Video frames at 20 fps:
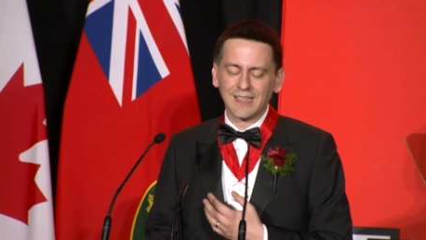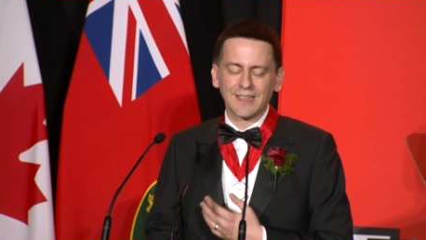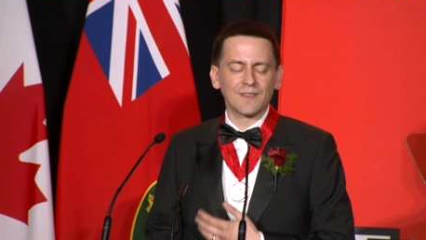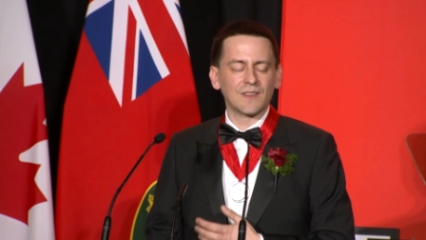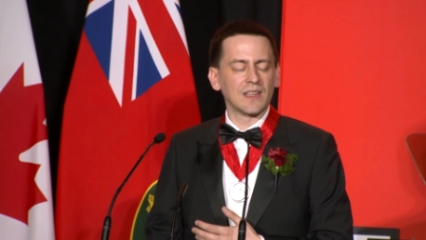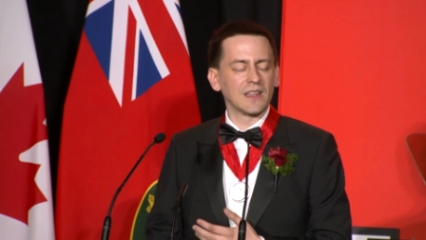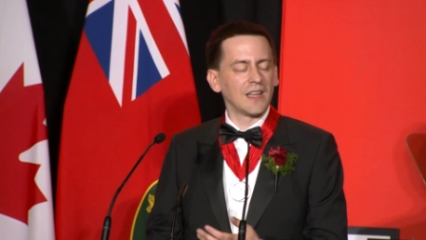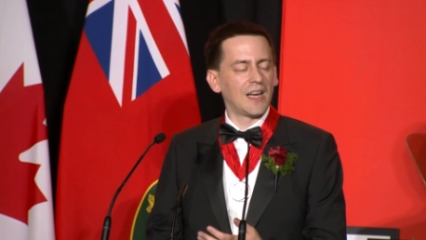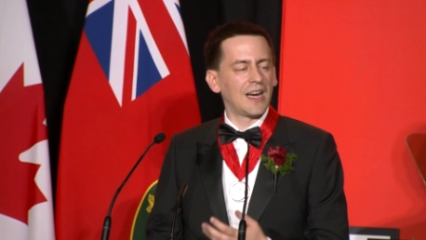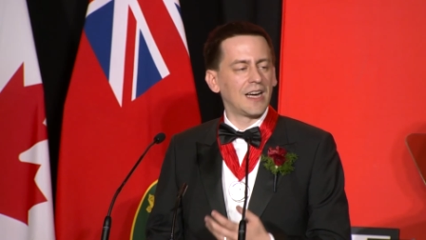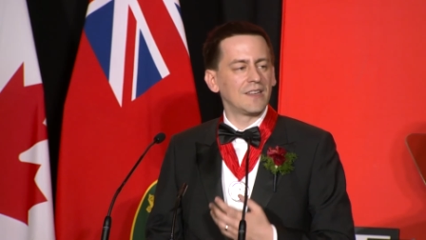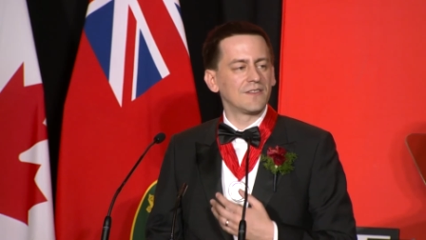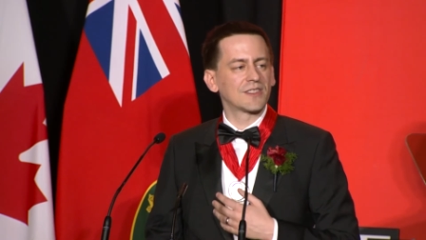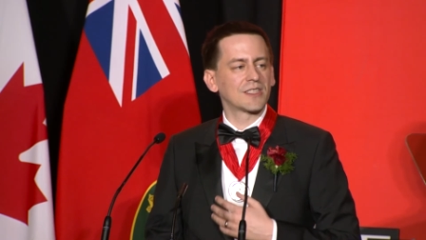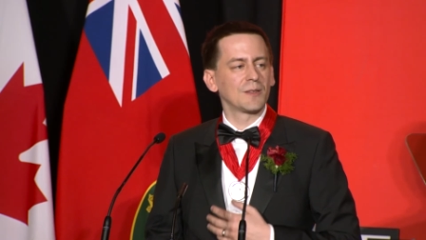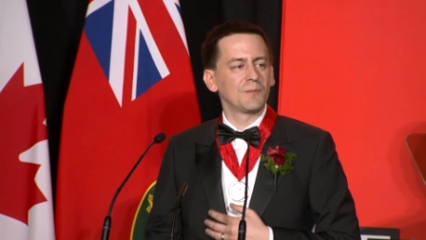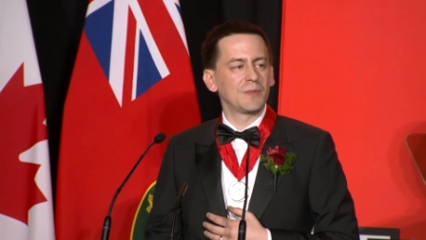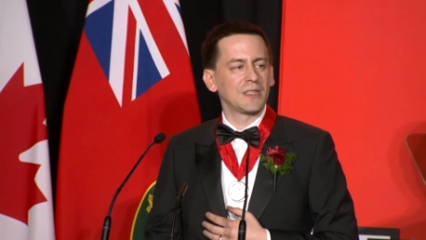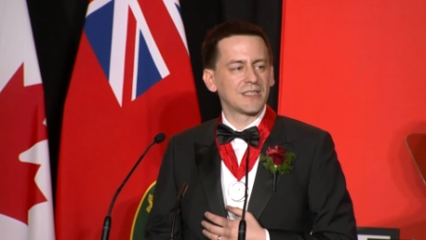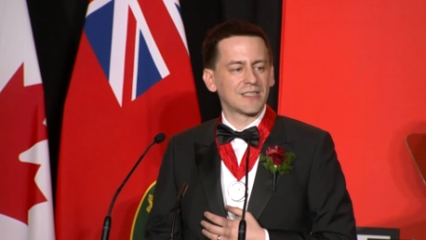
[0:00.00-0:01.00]
that lives
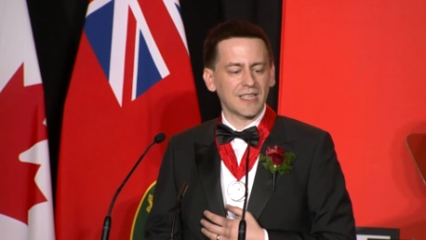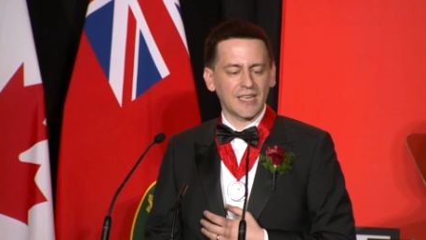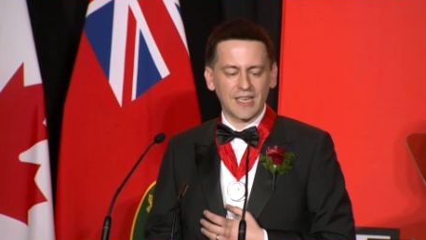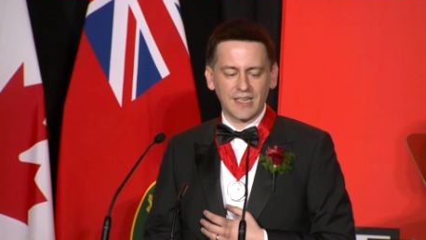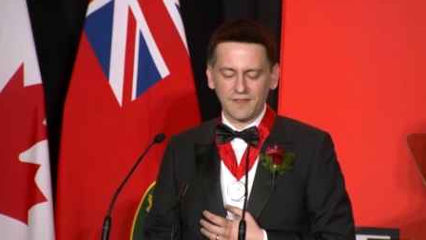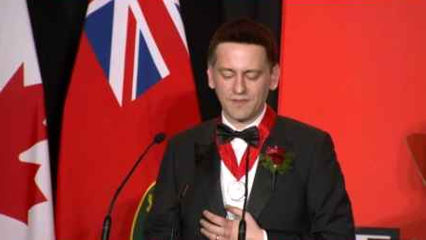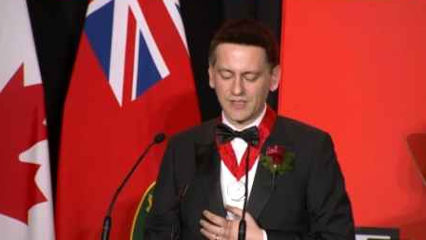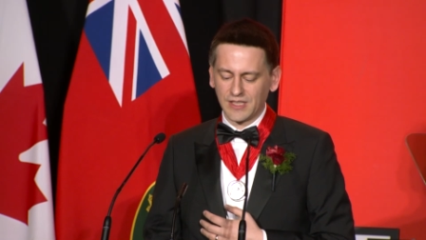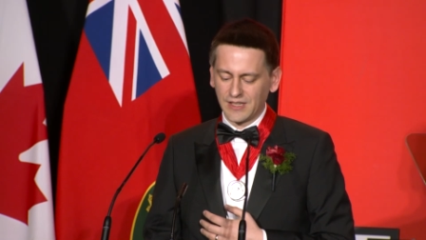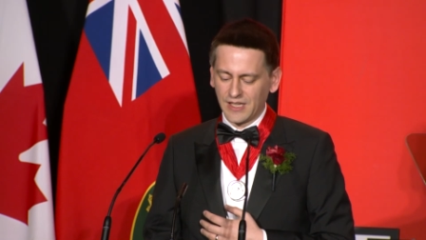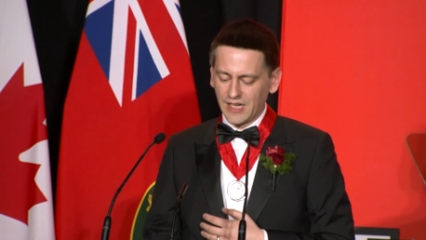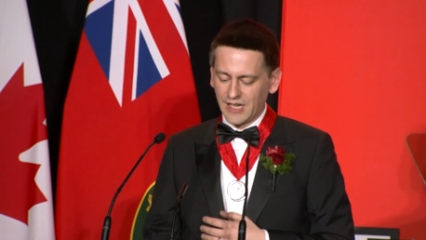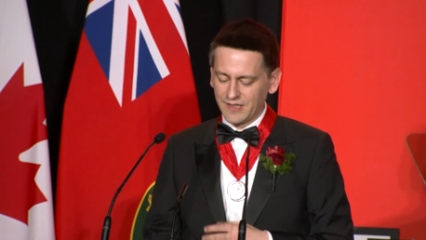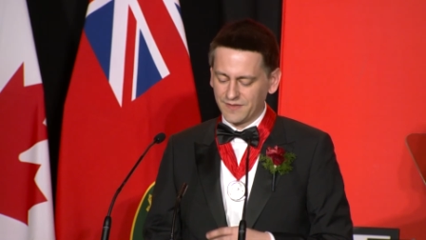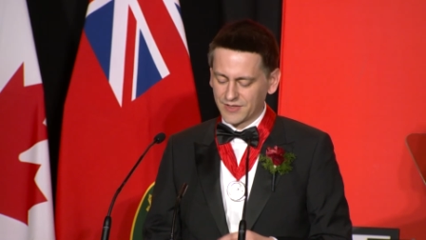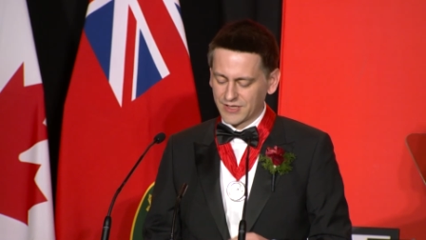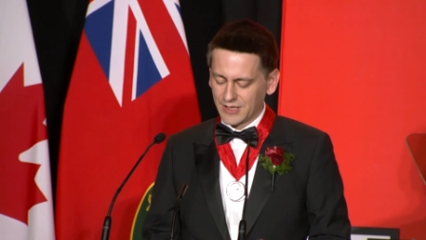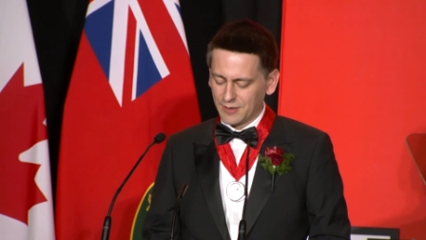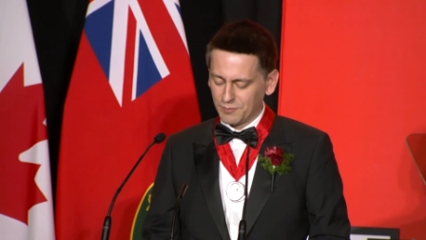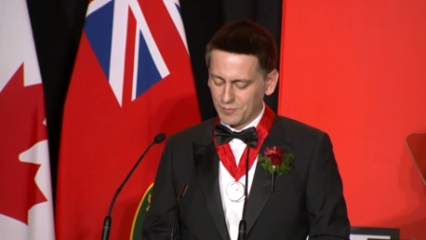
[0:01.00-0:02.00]
can be saved and
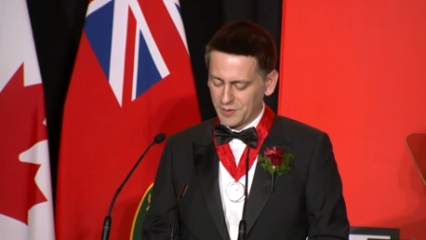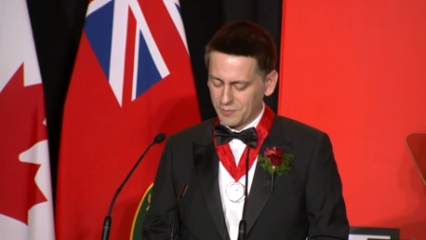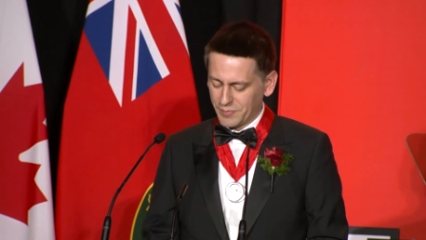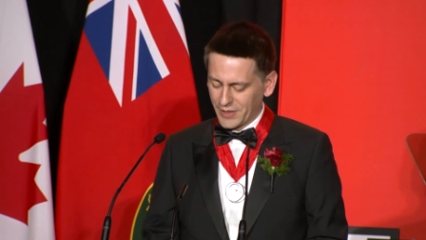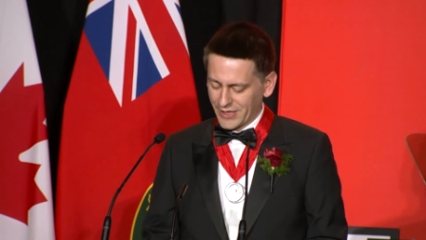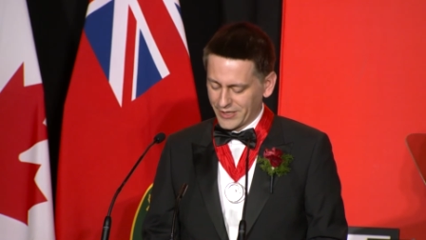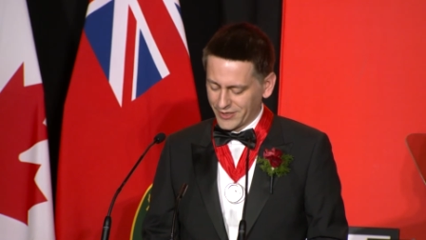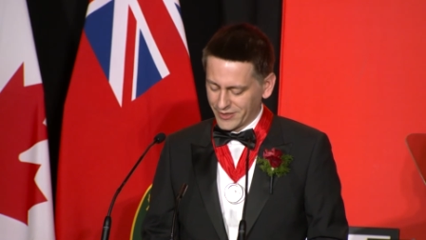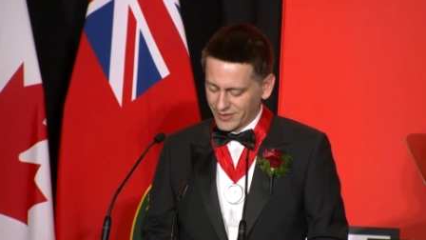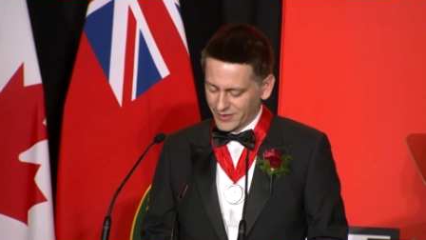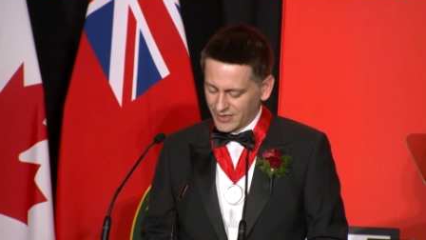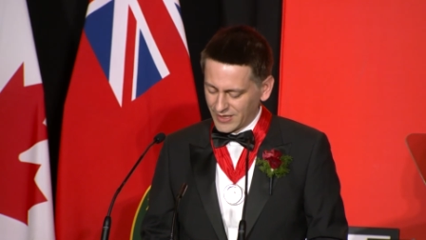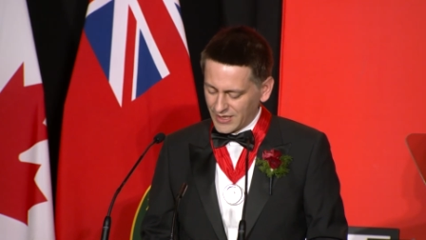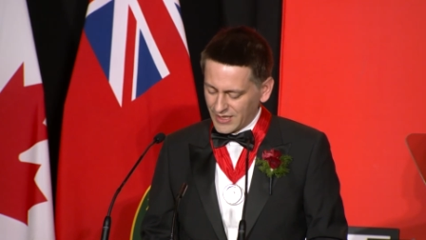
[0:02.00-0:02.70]
lives can be better.